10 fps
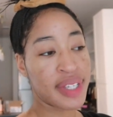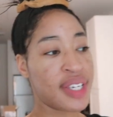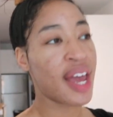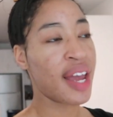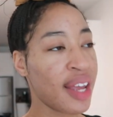
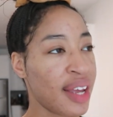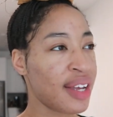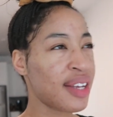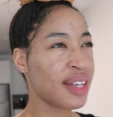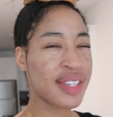Today
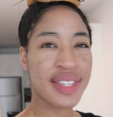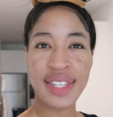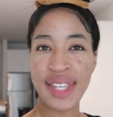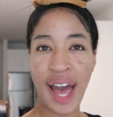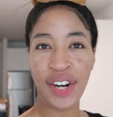is
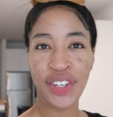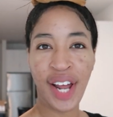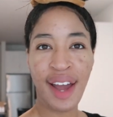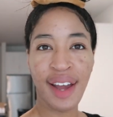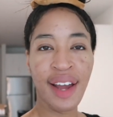
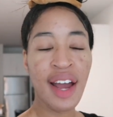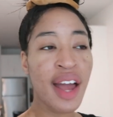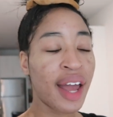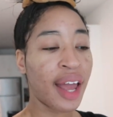Saturday